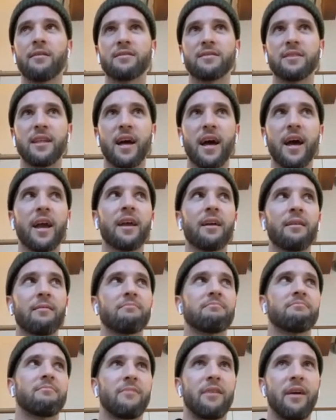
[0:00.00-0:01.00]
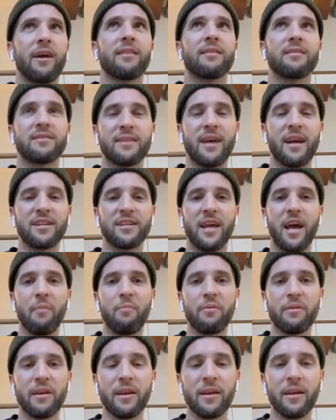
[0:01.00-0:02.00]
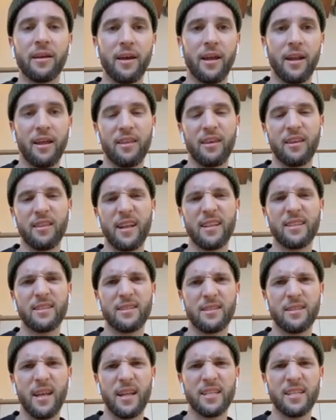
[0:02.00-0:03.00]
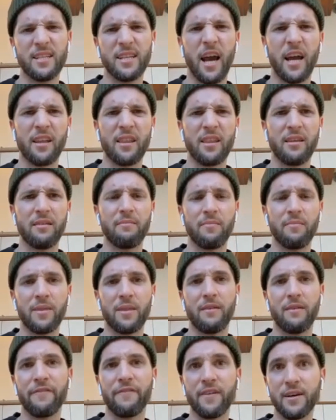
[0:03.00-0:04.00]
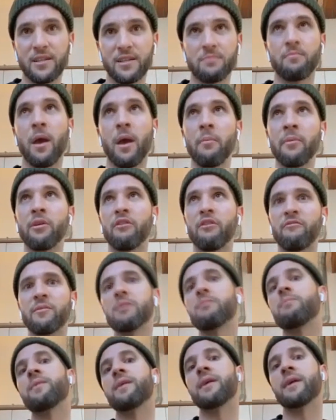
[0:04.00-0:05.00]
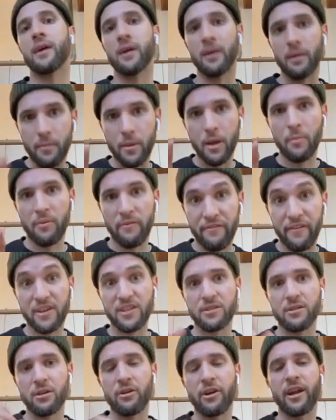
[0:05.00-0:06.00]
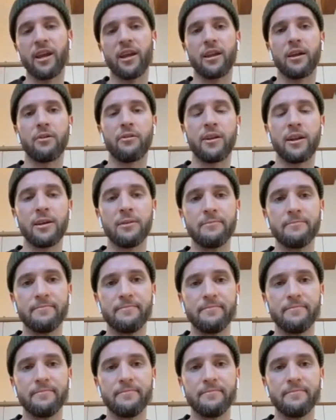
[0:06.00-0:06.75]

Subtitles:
I was like, right, this is actually happening. And I think that's kind of the first memory of me being a professional cricketer, really.